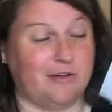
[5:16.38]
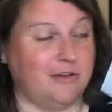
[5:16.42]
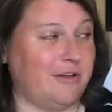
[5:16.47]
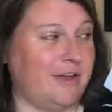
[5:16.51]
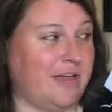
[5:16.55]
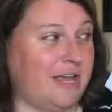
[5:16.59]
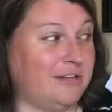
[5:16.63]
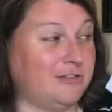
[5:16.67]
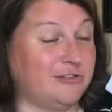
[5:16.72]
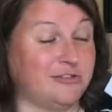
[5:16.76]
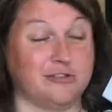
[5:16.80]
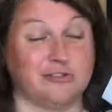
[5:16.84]

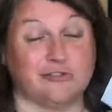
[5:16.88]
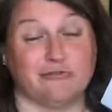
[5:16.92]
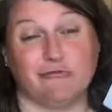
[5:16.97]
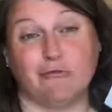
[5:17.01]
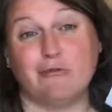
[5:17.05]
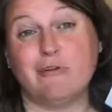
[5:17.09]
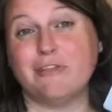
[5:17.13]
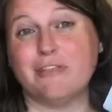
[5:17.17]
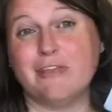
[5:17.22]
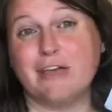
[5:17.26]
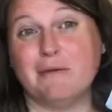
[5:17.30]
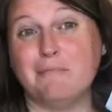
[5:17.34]
answers
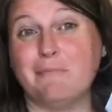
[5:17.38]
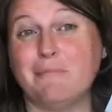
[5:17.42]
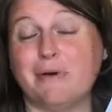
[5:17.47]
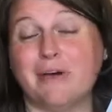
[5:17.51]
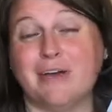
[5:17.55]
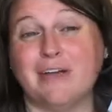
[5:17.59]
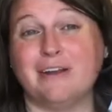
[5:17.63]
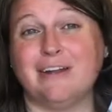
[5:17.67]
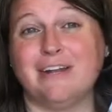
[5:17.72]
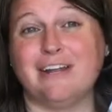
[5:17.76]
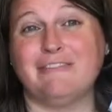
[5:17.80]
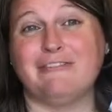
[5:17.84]
for them,
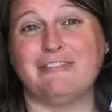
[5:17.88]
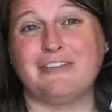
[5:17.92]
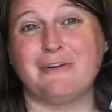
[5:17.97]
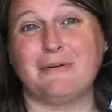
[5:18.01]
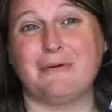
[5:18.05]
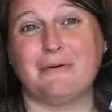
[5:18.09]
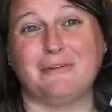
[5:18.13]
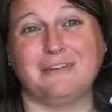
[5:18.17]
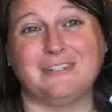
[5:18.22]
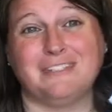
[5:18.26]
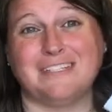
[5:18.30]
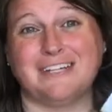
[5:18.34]
but if they're
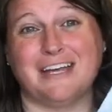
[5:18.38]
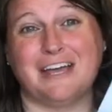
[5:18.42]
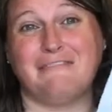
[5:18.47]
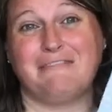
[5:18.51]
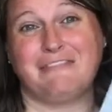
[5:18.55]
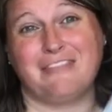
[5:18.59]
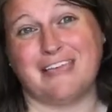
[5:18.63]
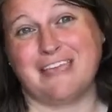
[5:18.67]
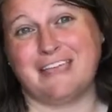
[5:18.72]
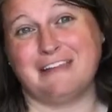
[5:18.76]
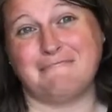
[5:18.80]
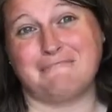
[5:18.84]
old enough,
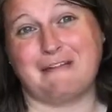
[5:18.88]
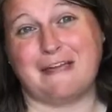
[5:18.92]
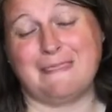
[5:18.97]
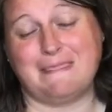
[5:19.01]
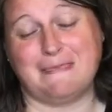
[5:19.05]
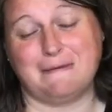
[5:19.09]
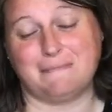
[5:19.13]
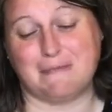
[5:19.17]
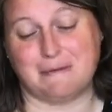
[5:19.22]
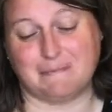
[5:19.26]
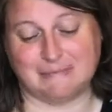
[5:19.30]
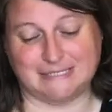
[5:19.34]
they can write
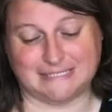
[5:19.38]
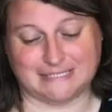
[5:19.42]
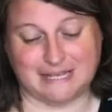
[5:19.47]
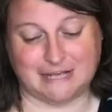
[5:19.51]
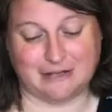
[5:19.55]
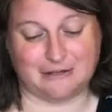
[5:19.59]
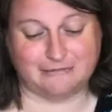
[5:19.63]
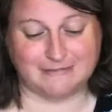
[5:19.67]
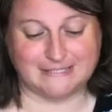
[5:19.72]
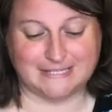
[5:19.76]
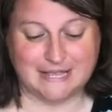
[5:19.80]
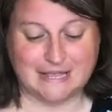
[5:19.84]
them
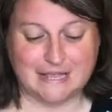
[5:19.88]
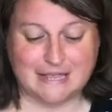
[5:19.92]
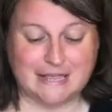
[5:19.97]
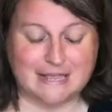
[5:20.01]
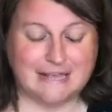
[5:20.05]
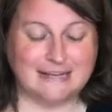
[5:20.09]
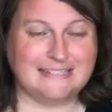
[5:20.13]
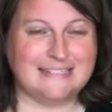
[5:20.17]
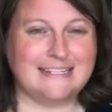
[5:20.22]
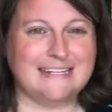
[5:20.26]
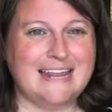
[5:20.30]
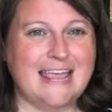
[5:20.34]
themselves.
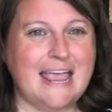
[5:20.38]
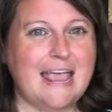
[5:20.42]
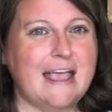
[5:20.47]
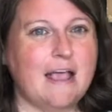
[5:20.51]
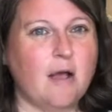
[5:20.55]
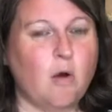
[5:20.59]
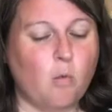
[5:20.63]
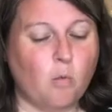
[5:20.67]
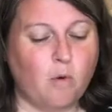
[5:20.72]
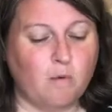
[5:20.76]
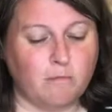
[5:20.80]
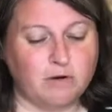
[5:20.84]
Today,
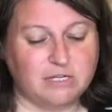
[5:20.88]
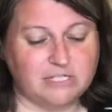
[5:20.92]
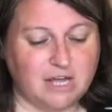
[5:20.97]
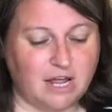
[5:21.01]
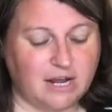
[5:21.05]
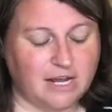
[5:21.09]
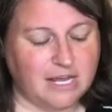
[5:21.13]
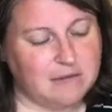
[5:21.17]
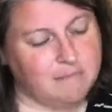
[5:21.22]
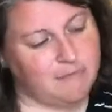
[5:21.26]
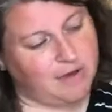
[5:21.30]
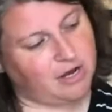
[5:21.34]
when we're
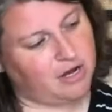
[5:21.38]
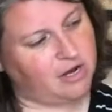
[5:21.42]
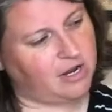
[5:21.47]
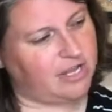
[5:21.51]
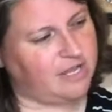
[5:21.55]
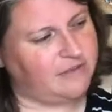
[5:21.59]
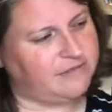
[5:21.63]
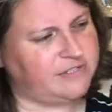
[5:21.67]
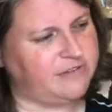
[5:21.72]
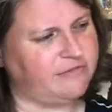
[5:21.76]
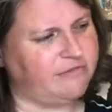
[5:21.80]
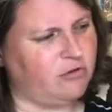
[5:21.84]
talking about our
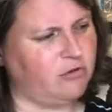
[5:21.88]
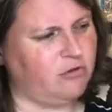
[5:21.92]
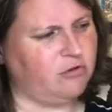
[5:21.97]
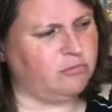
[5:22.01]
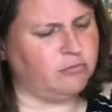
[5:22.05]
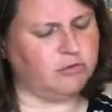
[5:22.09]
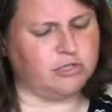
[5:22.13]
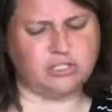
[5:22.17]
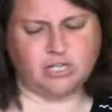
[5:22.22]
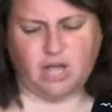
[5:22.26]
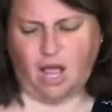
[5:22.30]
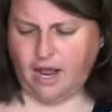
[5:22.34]
gifts of gold,
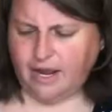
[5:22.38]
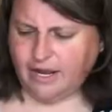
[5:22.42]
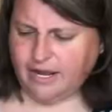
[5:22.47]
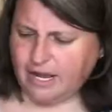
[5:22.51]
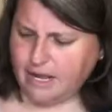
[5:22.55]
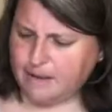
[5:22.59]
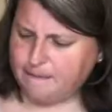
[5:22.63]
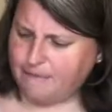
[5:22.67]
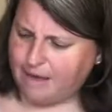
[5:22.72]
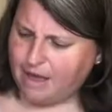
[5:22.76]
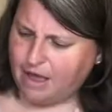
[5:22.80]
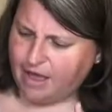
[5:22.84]
we're talking
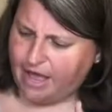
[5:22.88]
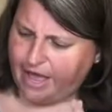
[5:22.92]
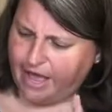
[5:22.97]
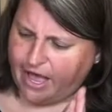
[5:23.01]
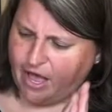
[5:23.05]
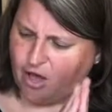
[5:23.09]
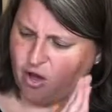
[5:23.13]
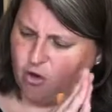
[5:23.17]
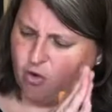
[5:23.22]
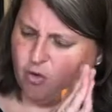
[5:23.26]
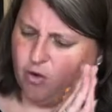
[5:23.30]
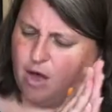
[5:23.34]
about
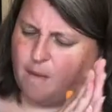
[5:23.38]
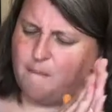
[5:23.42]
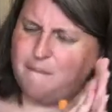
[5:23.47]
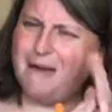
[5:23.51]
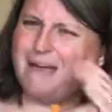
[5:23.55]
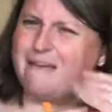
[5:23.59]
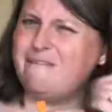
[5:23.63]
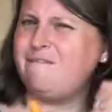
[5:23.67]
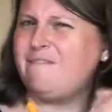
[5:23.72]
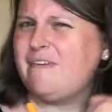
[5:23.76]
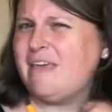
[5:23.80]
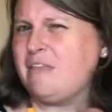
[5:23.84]
how
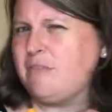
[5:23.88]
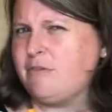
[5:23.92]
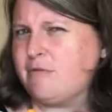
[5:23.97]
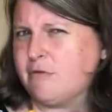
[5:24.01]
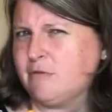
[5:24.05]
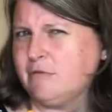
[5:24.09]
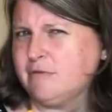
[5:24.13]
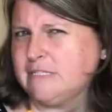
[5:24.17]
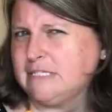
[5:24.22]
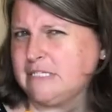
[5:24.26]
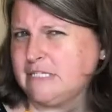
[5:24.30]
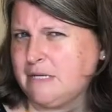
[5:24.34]
my faith
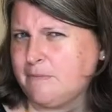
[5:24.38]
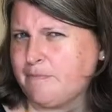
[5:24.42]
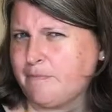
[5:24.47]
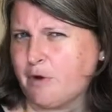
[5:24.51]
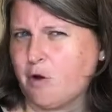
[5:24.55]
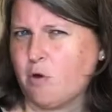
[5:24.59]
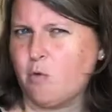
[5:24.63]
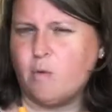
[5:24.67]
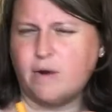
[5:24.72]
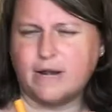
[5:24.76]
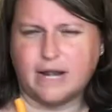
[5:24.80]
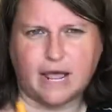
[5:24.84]
grows
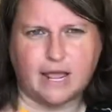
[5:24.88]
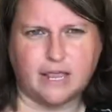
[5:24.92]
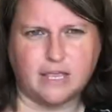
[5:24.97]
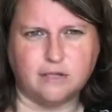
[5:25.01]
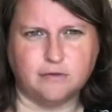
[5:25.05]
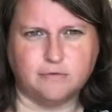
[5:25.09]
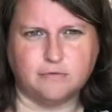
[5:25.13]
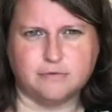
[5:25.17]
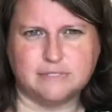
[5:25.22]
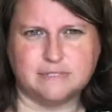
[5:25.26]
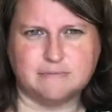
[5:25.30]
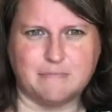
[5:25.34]
deeper when I
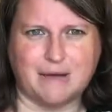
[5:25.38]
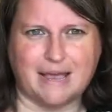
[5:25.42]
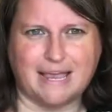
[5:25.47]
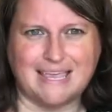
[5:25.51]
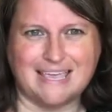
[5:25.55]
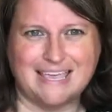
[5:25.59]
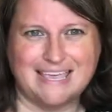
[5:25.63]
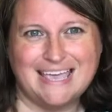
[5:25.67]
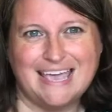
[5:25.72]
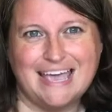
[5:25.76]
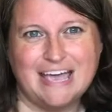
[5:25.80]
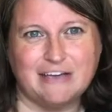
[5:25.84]
use my
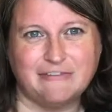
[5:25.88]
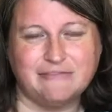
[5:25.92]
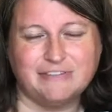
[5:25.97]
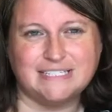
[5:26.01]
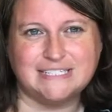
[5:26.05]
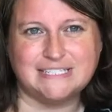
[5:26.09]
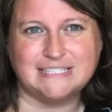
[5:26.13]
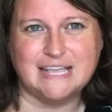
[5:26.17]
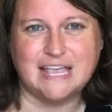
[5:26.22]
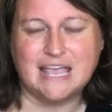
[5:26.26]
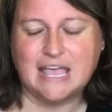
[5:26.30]
gifts.